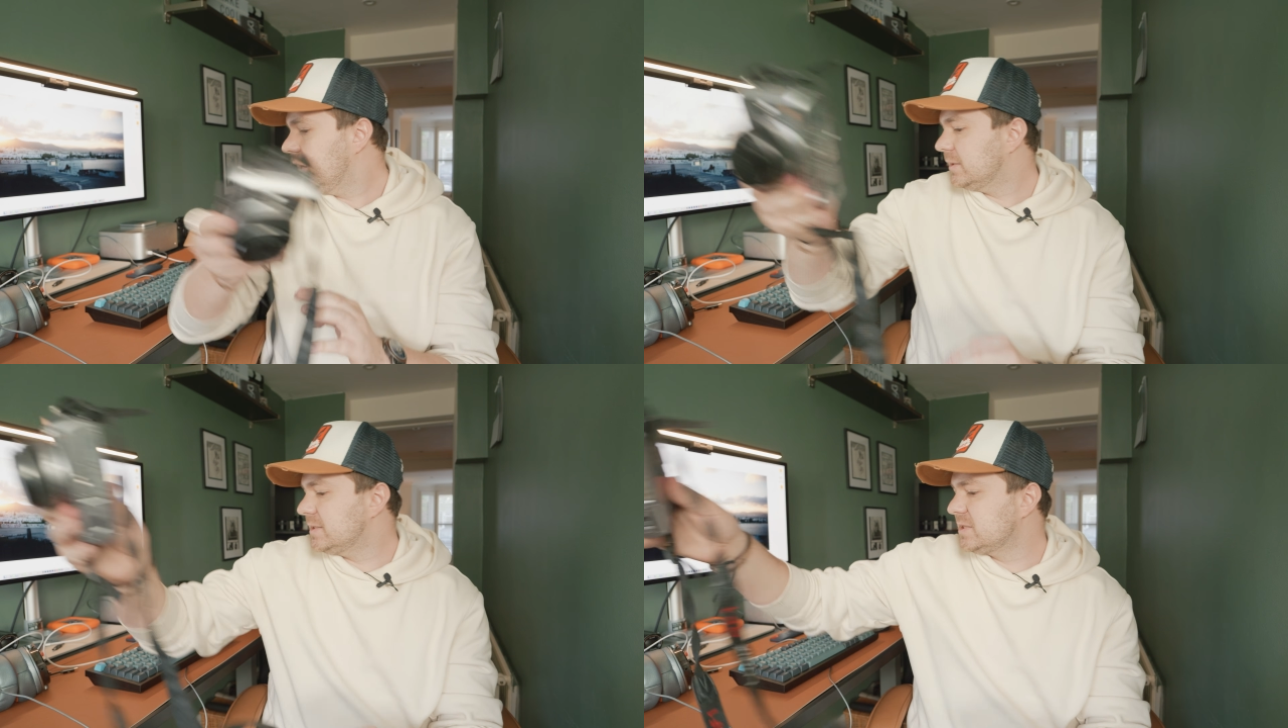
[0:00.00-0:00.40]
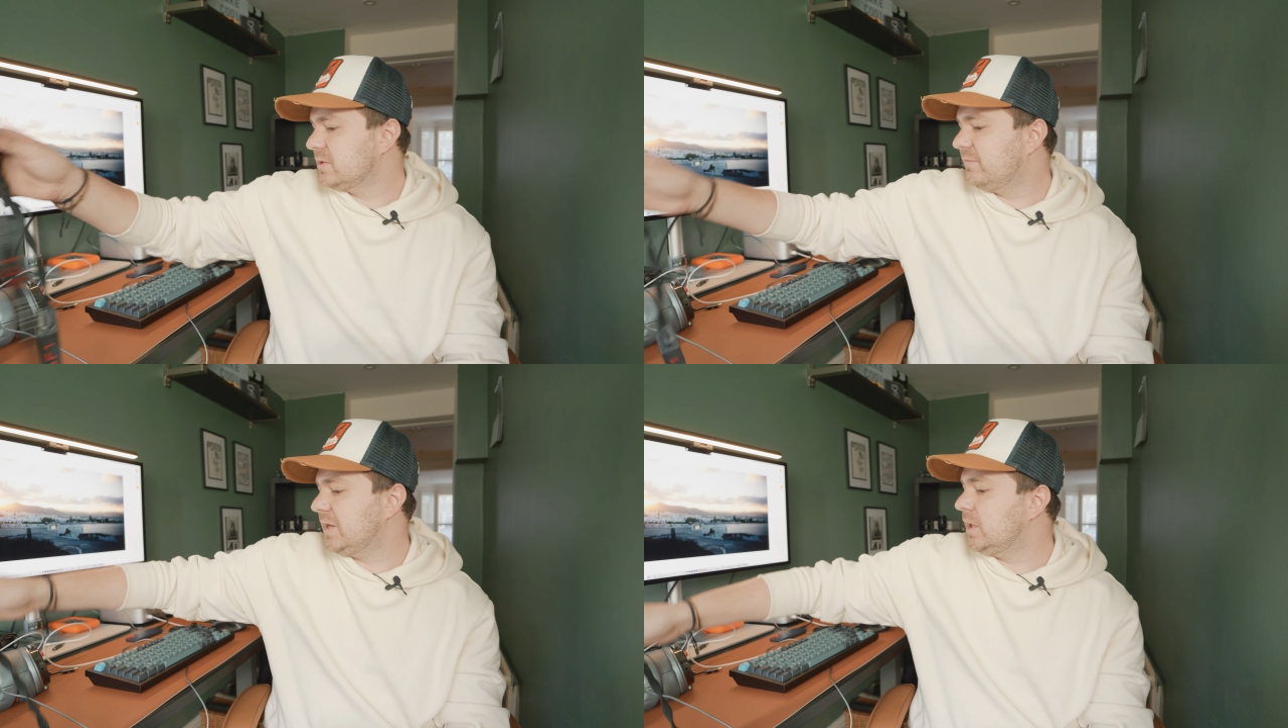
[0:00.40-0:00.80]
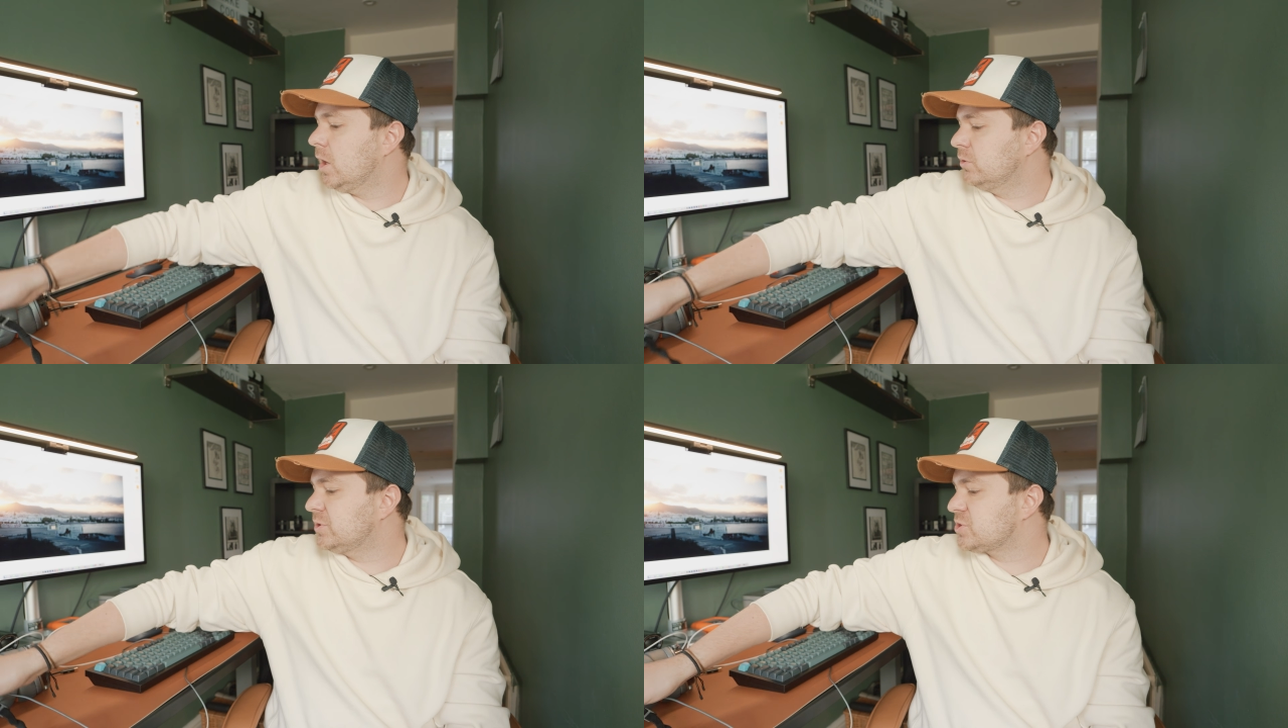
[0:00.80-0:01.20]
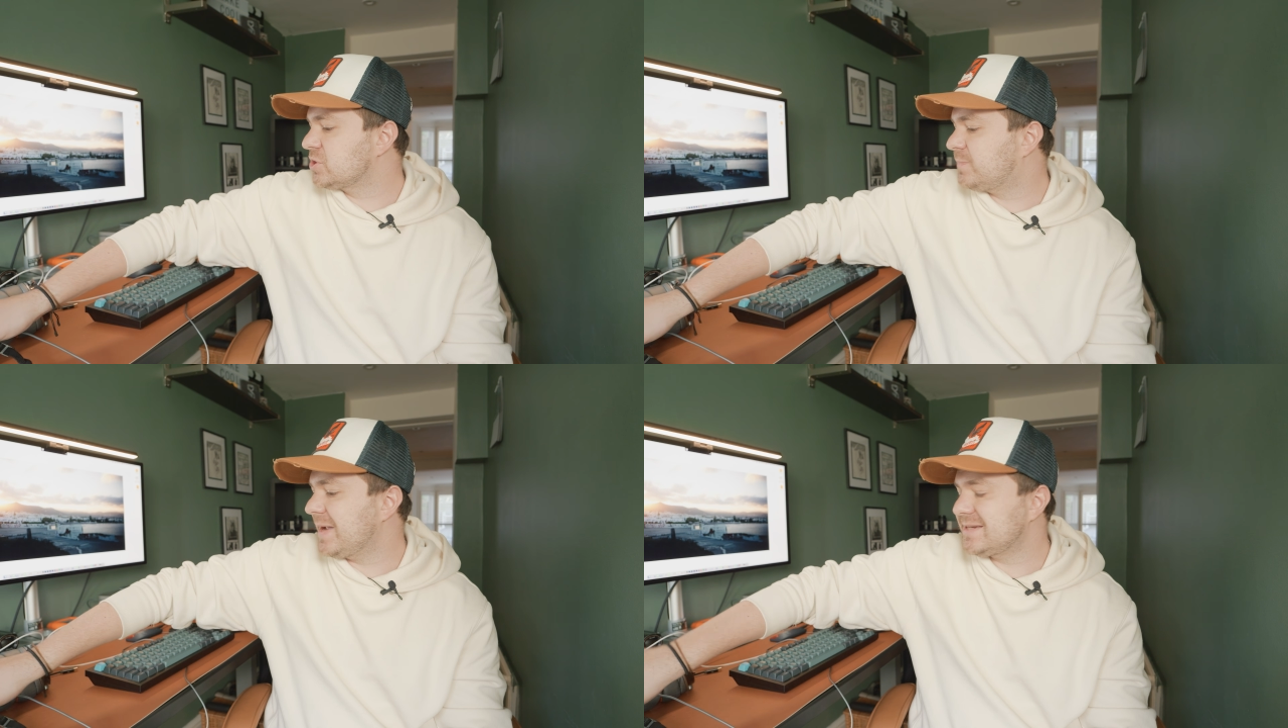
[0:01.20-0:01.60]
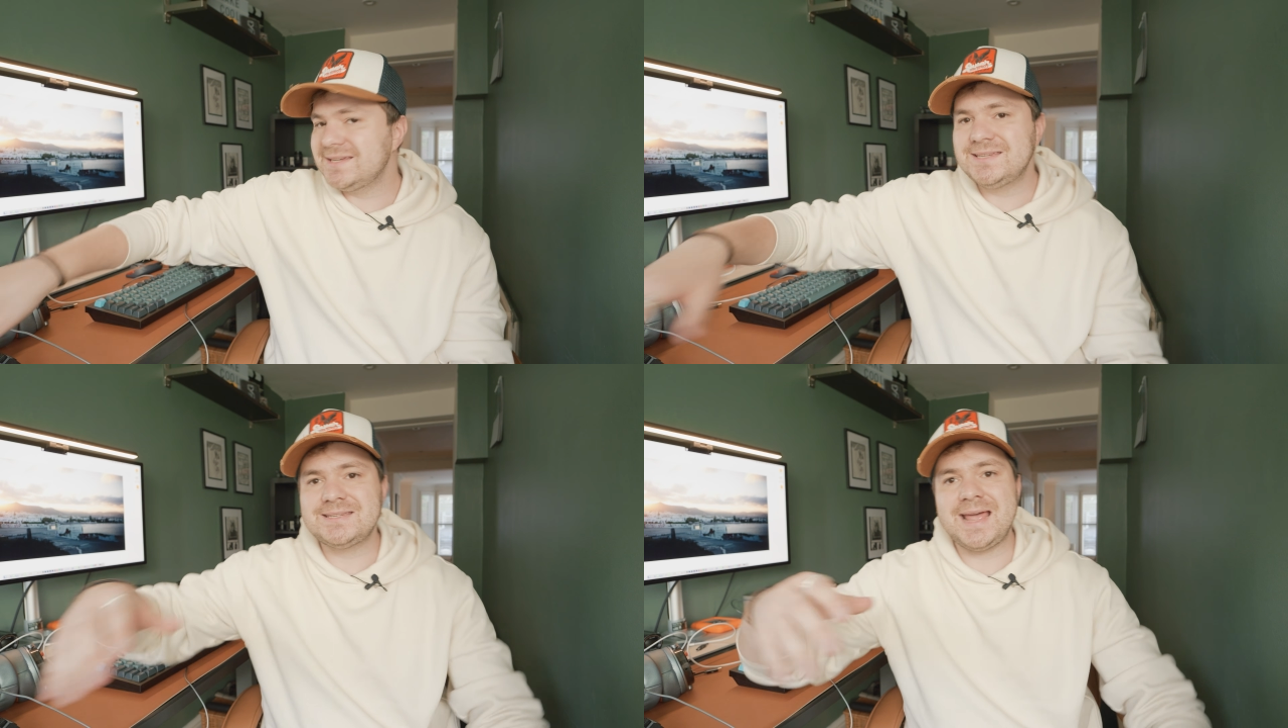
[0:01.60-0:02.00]
This is a video to just
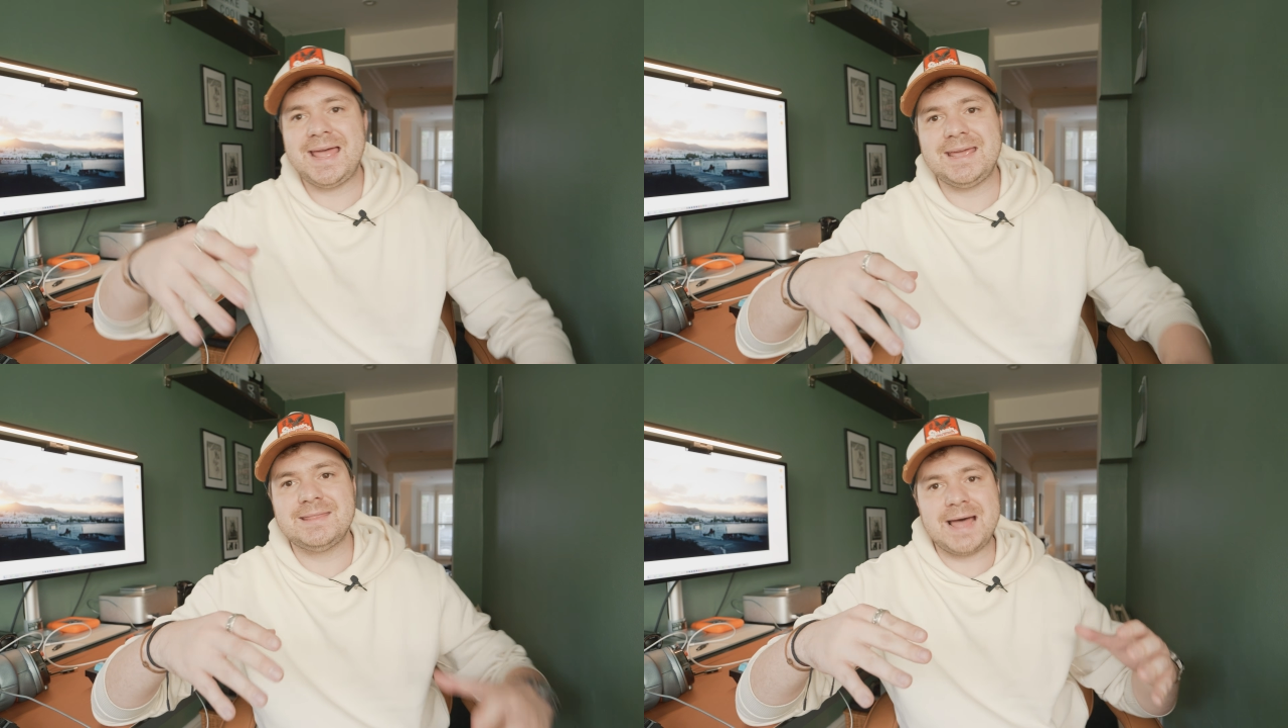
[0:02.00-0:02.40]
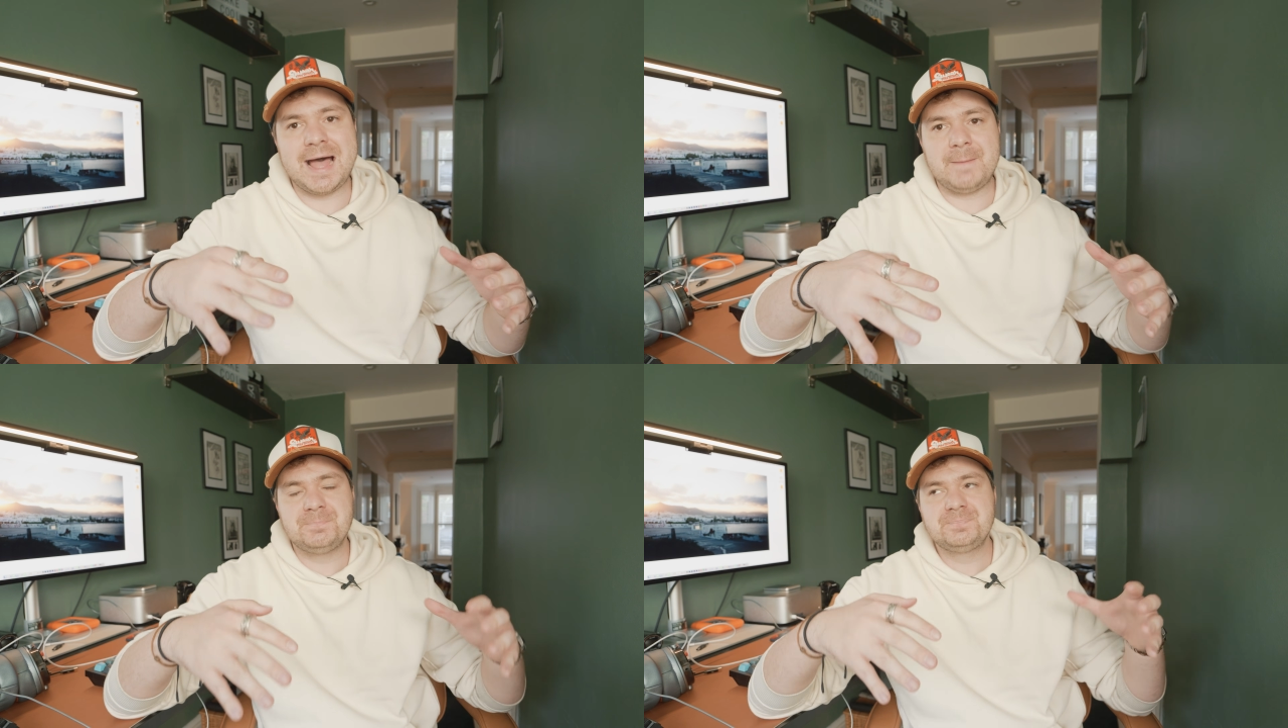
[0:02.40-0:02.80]
basically say that